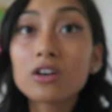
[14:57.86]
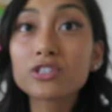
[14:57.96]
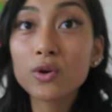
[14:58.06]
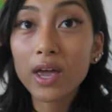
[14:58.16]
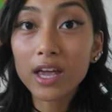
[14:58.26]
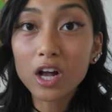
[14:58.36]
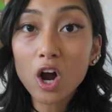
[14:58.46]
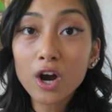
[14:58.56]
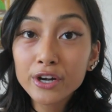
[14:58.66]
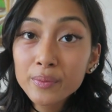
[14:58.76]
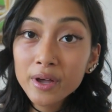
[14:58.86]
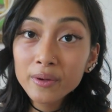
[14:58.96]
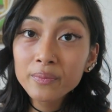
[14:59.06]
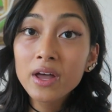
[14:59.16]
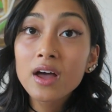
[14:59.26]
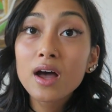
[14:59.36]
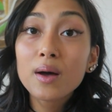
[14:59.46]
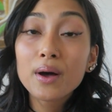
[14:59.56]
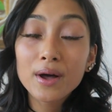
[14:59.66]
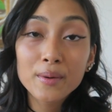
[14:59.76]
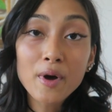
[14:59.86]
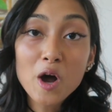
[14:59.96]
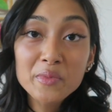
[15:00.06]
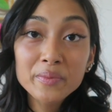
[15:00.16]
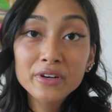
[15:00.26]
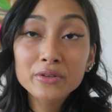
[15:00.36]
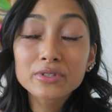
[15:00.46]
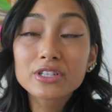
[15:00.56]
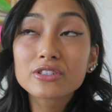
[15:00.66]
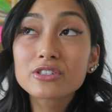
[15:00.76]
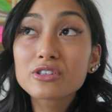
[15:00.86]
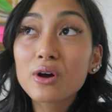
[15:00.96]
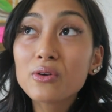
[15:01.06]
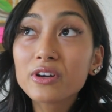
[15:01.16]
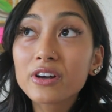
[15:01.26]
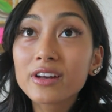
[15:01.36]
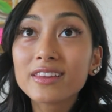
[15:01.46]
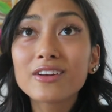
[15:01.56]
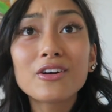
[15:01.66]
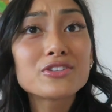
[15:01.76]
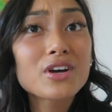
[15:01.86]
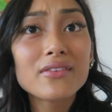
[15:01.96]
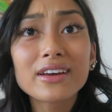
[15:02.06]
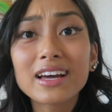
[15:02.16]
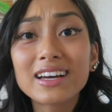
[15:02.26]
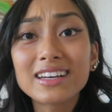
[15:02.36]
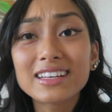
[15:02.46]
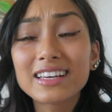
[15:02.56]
also a cardamom um, almond butter, which is so good. And they also have like a